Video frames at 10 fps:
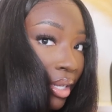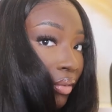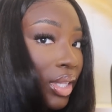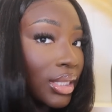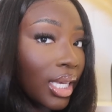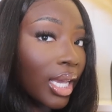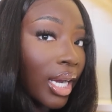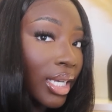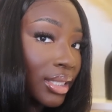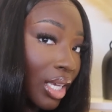I love this
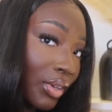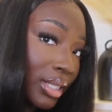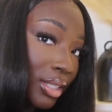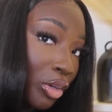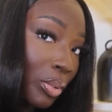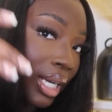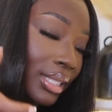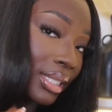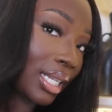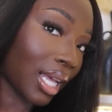hair. It's giving silk
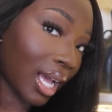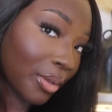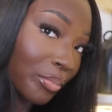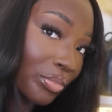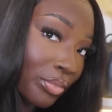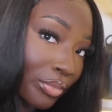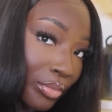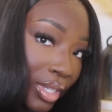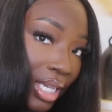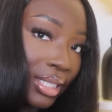press, is it not?
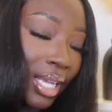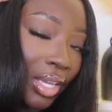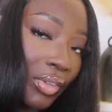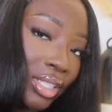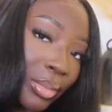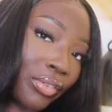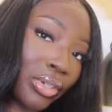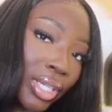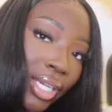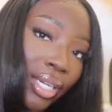Is it not giving this in my
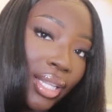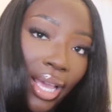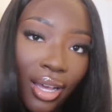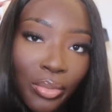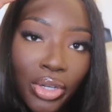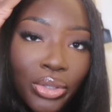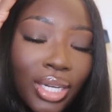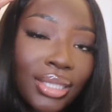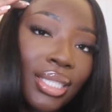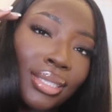real hair? Like, come on. You
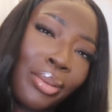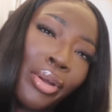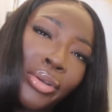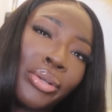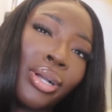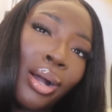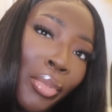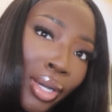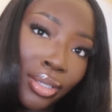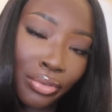cannot say this is not my real hair.
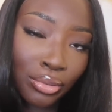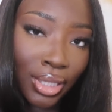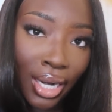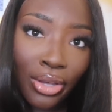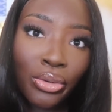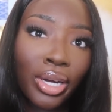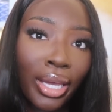Come on. If you say that, you are a